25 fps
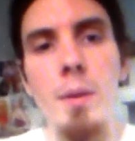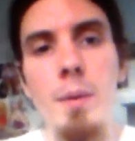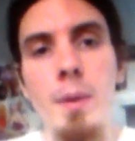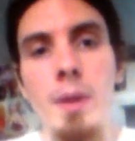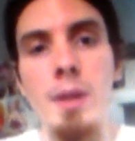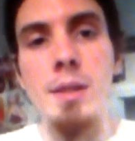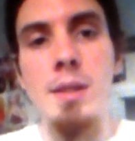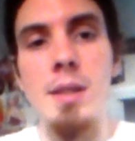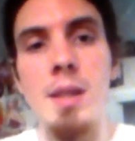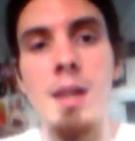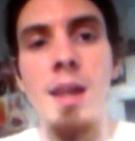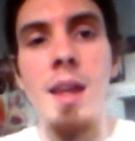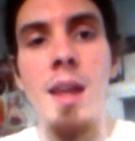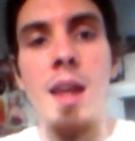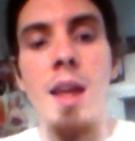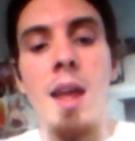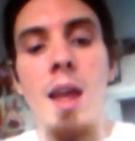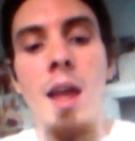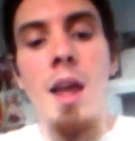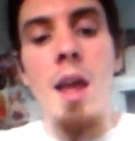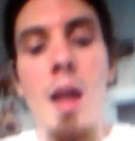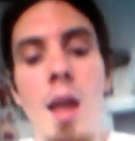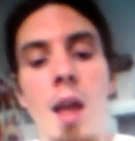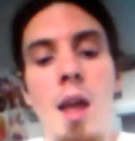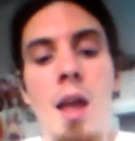anyways,
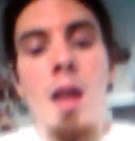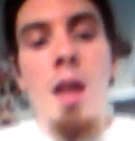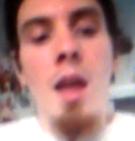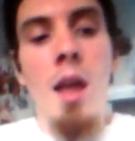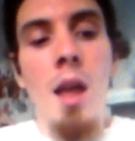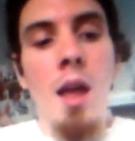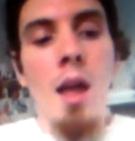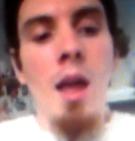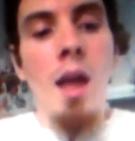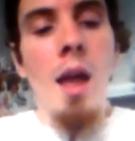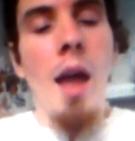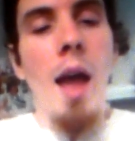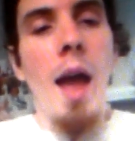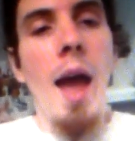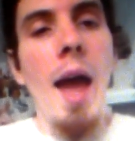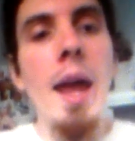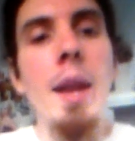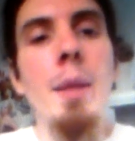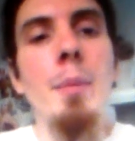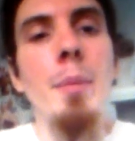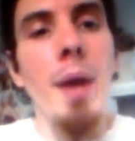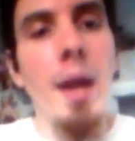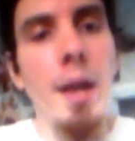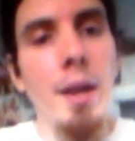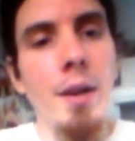I
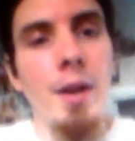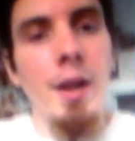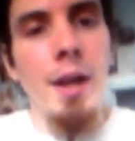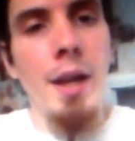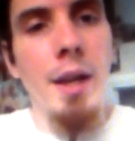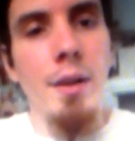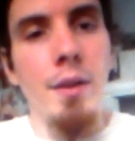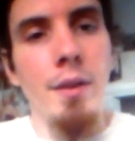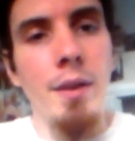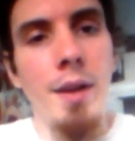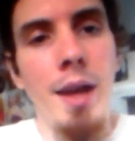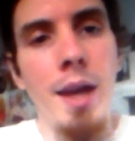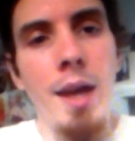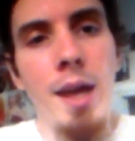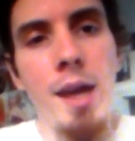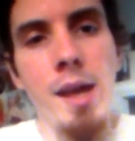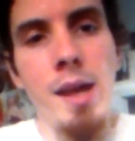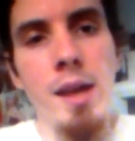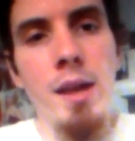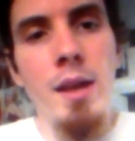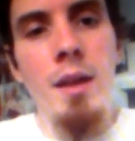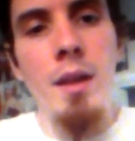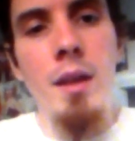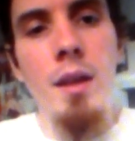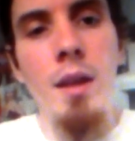had a migraine,
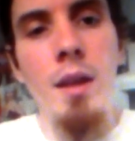okay?